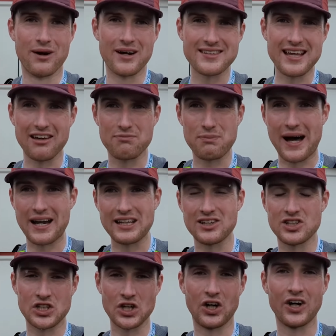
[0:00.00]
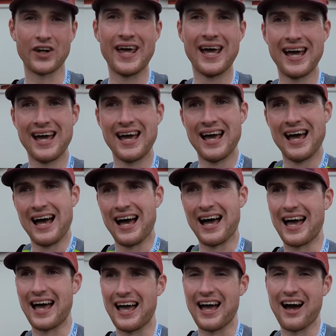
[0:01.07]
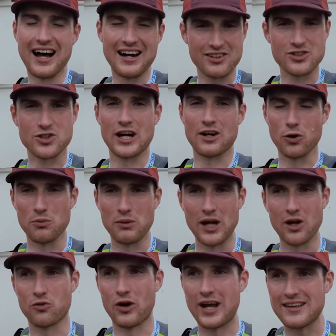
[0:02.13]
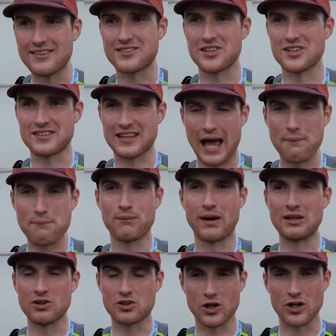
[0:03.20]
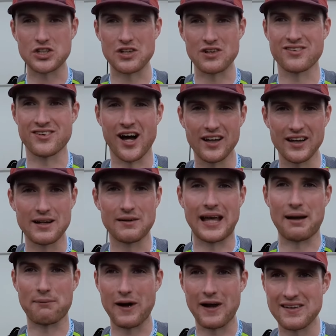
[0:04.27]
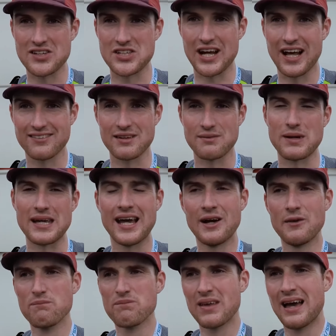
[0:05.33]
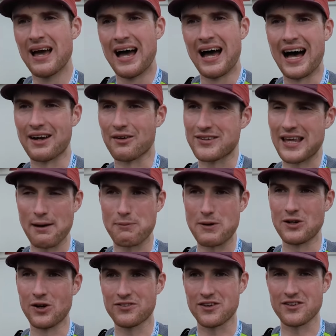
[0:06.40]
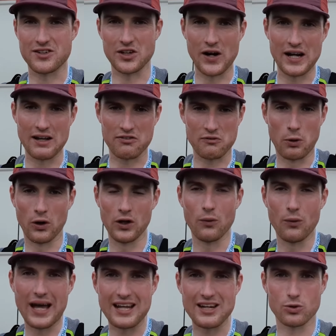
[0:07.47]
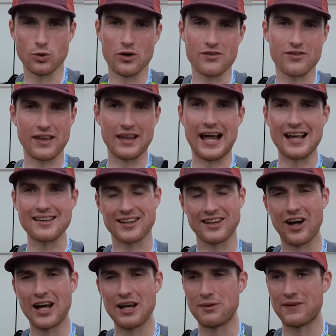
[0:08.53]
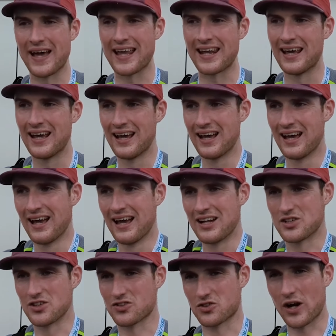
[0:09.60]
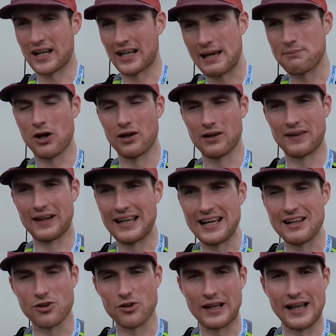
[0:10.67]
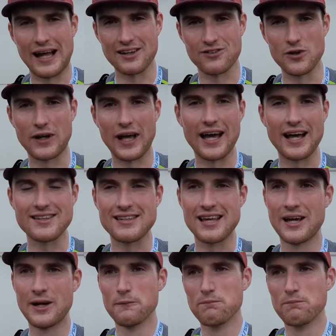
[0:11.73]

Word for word: myself, Paddy, and Sean. Uh, I just tried to run my own race, just kept my nutrition solid, kept getting gels in me, and I was happy enough just to kind of pull away towards the last climb and then just try and keep the, the lead through the last few Ks.